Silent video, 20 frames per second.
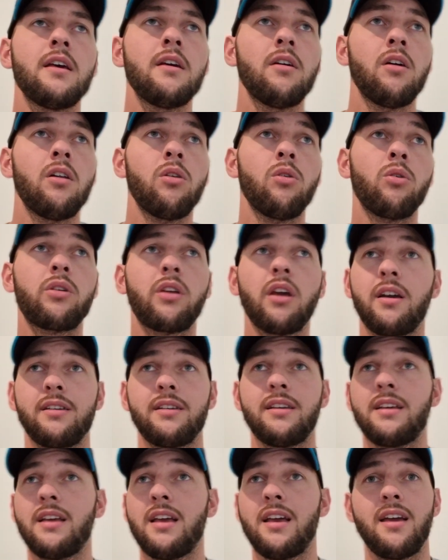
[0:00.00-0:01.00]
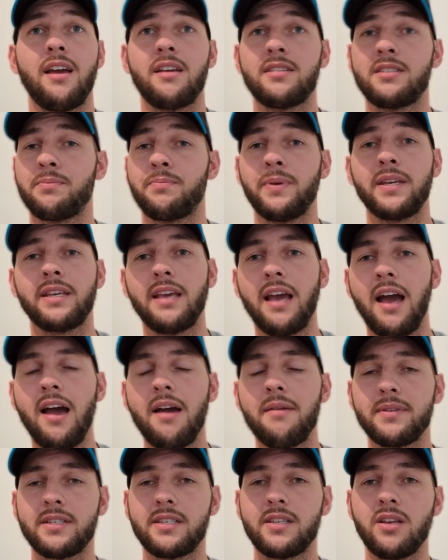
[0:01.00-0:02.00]
Look, as a big game
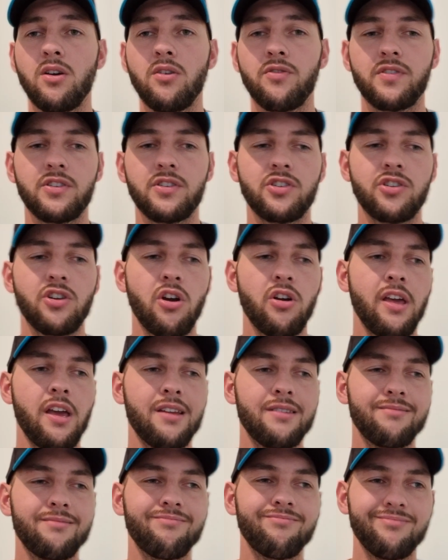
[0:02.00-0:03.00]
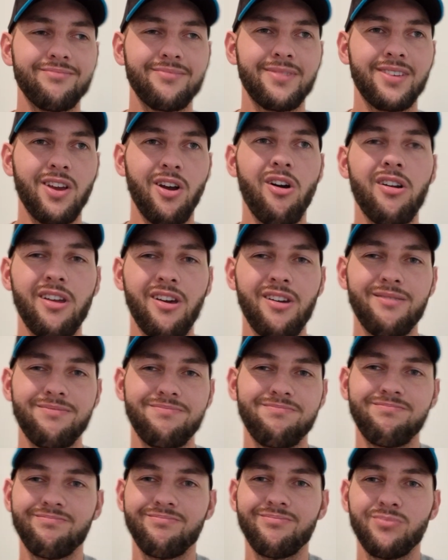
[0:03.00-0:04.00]
itself, the showdown kind of
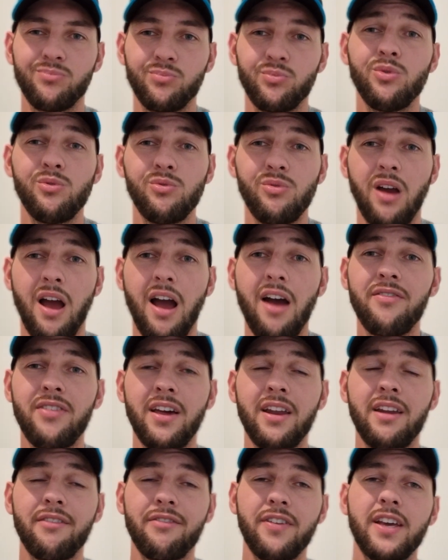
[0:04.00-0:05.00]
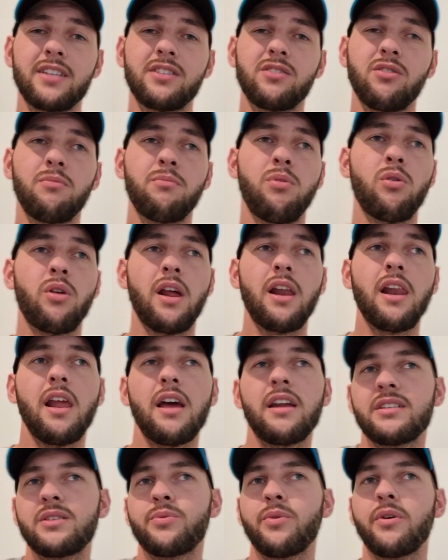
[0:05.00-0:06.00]
will have that effect on Port
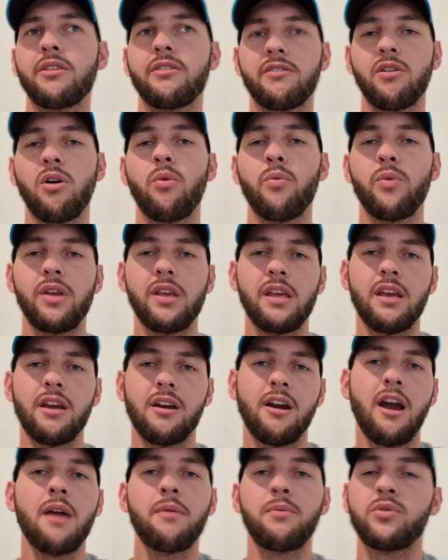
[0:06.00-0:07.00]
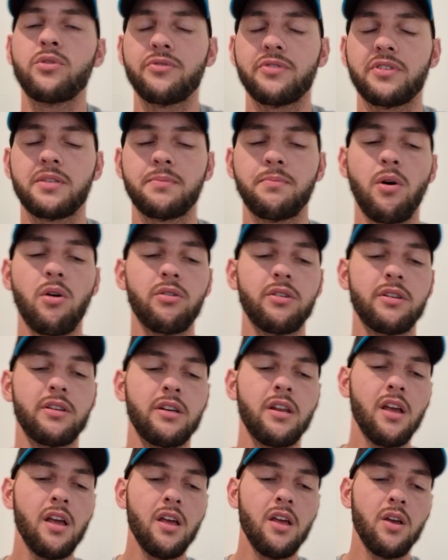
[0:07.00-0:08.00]
Adelaide. It's whether or not we are able to respond. And
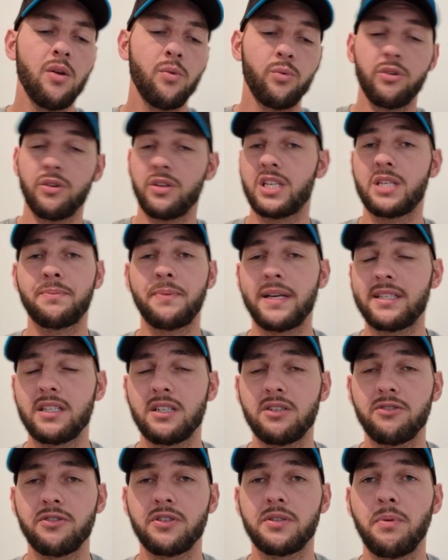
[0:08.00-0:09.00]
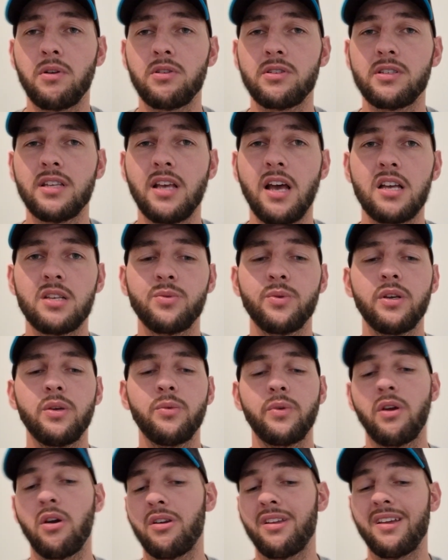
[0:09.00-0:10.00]
we expected a response last week.
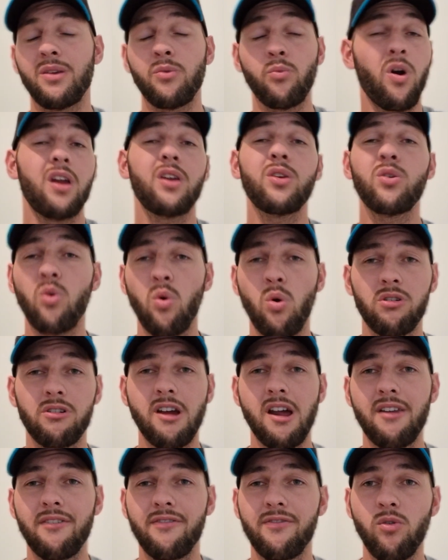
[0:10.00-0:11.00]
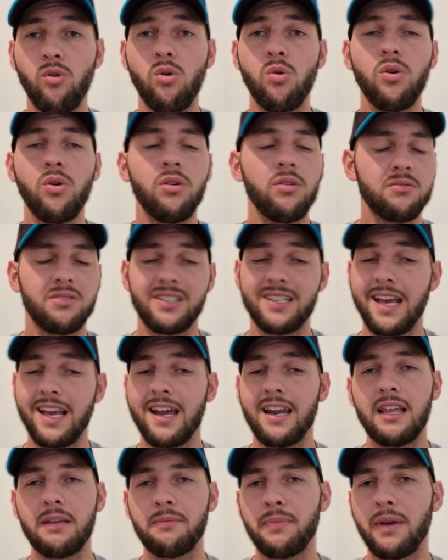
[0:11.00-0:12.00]
We got it in 1 quarter out of 4,
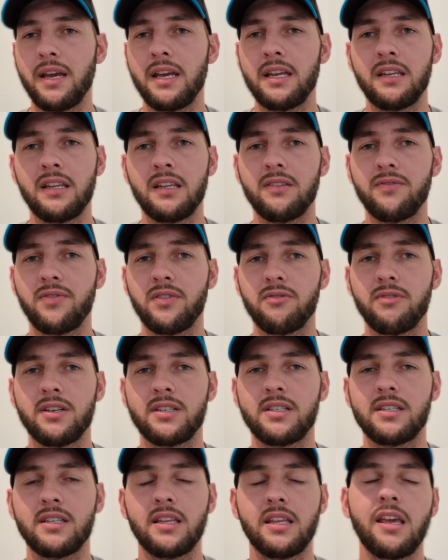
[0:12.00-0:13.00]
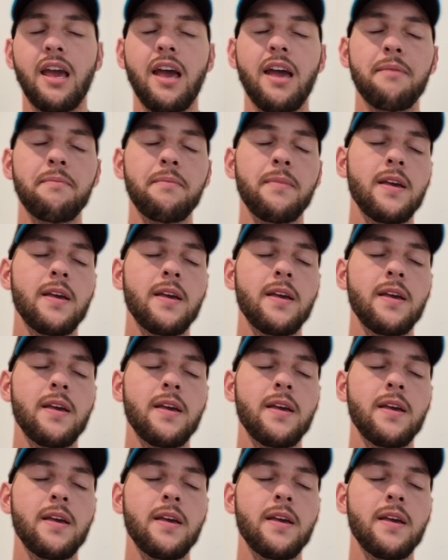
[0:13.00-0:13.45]
soundly beaten for the rest of the game.